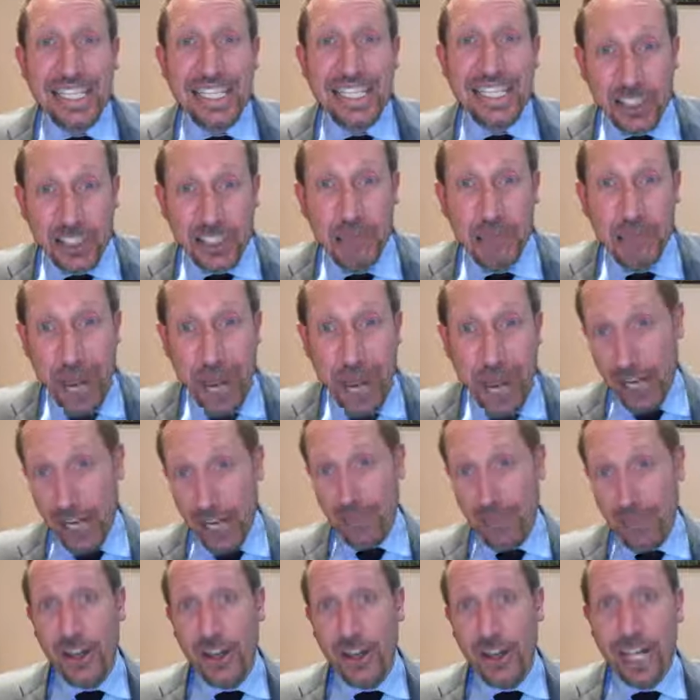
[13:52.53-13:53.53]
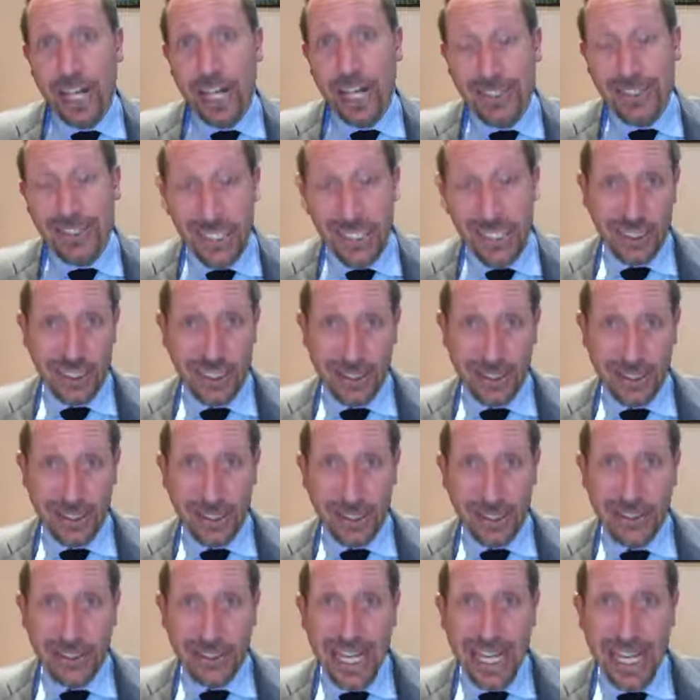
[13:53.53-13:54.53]
in spite of her
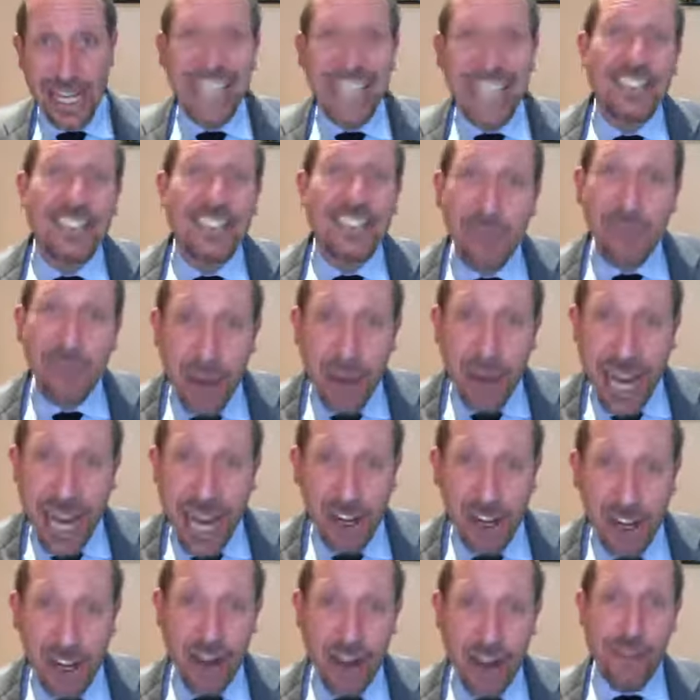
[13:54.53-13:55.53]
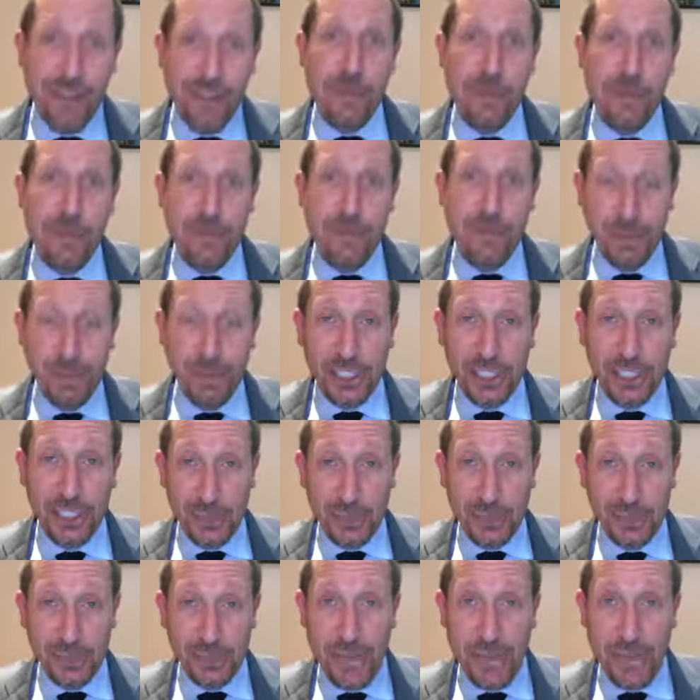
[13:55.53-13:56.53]
licentiousness, in spite of her
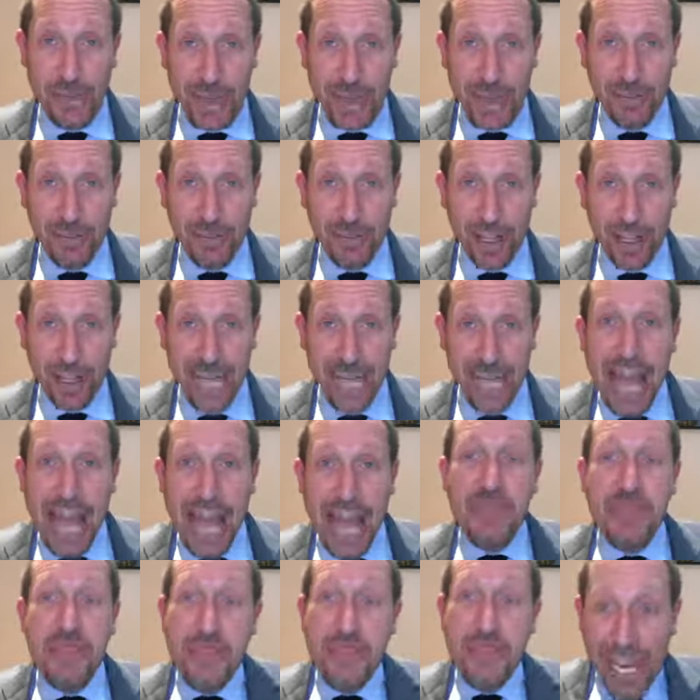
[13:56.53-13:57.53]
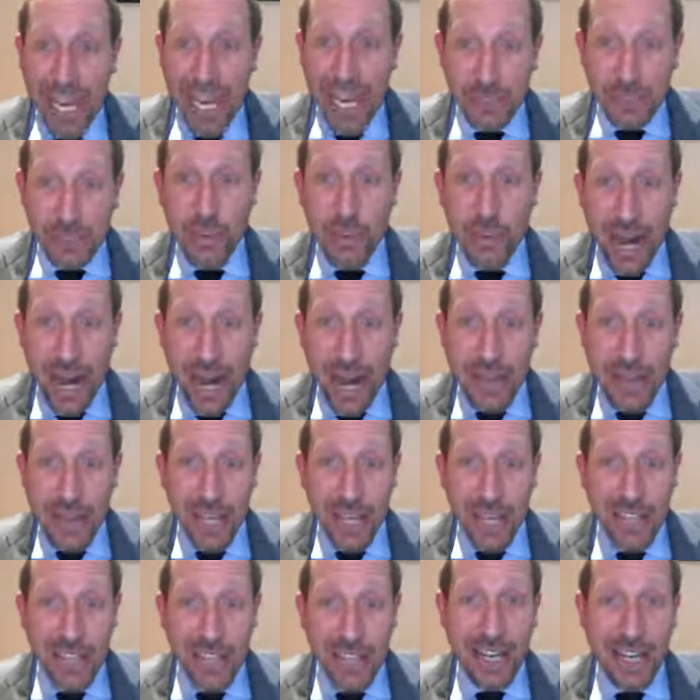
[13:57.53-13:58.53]
promiscuous behavior. That's why
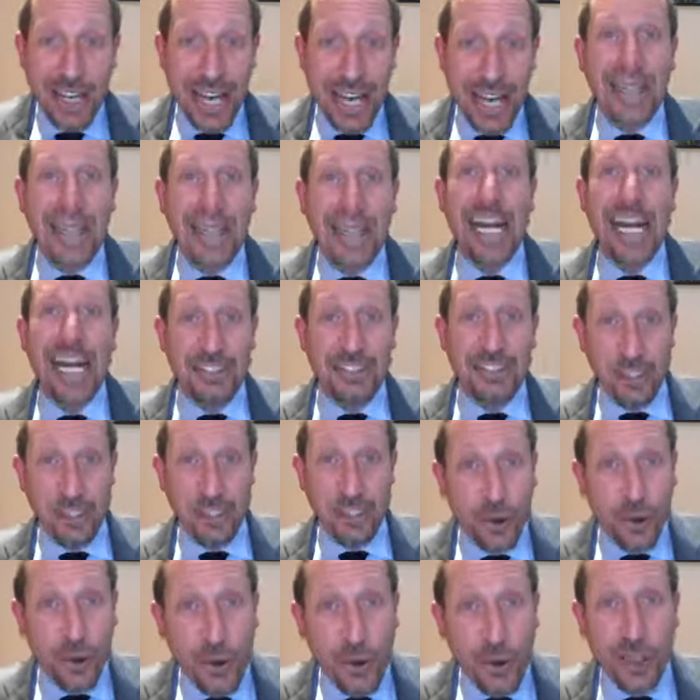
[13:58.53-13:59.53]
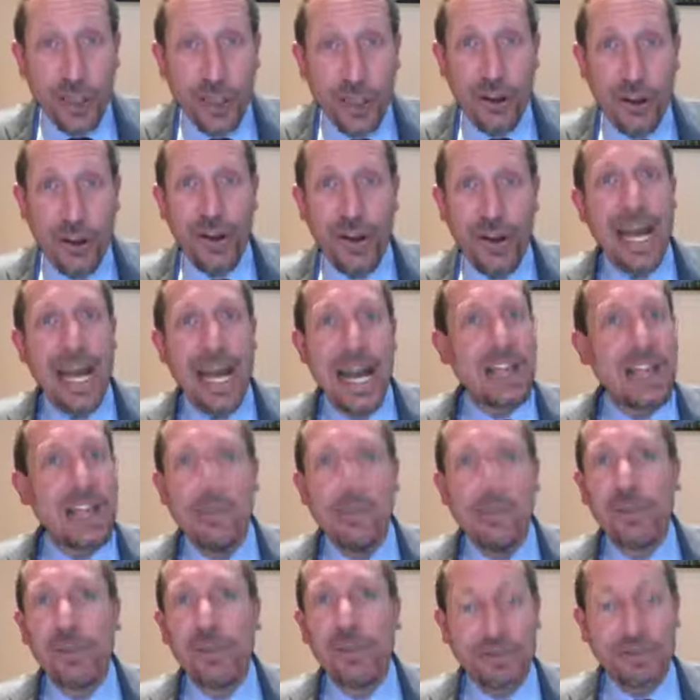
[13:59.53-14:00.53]
the Tanakh has to call her
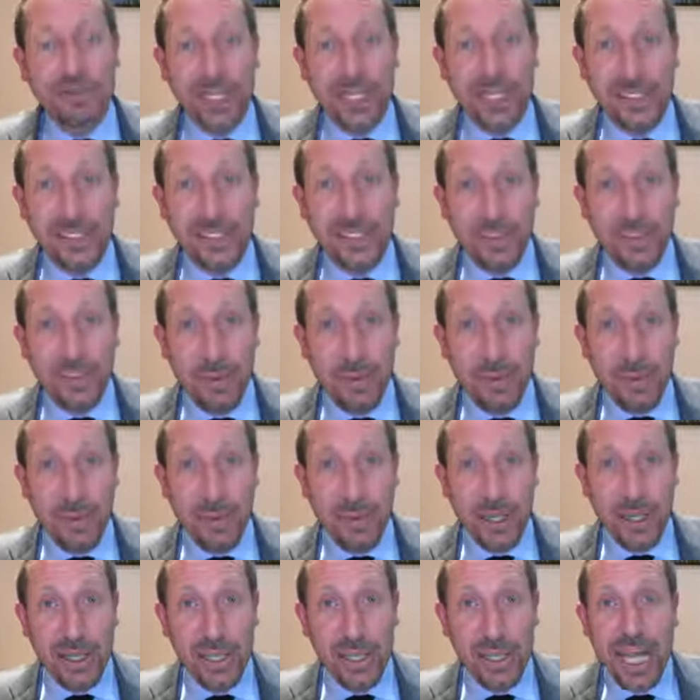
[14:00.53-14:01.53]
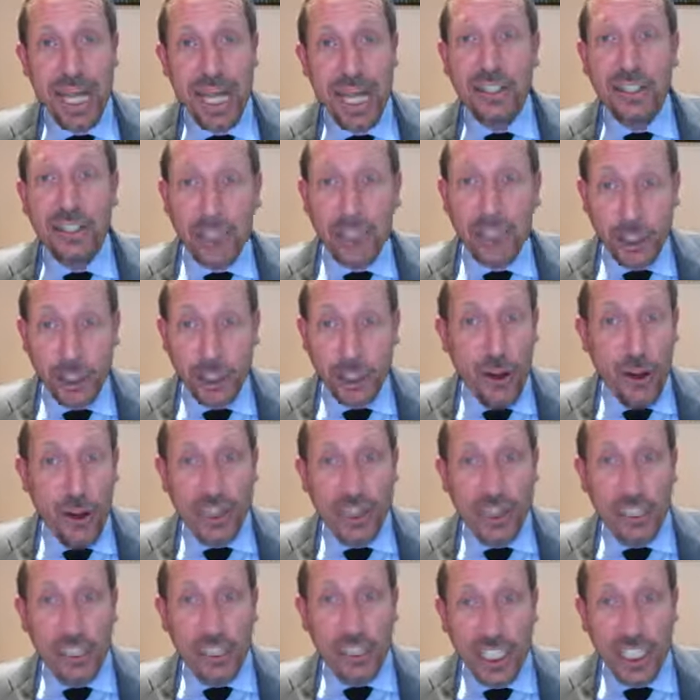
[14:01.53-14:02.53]
the most blessed of women to
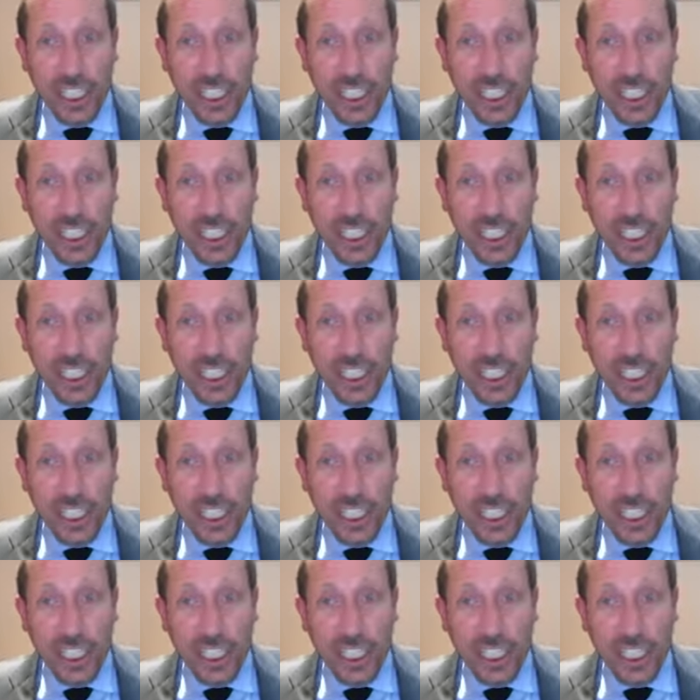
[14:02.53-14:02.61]
show that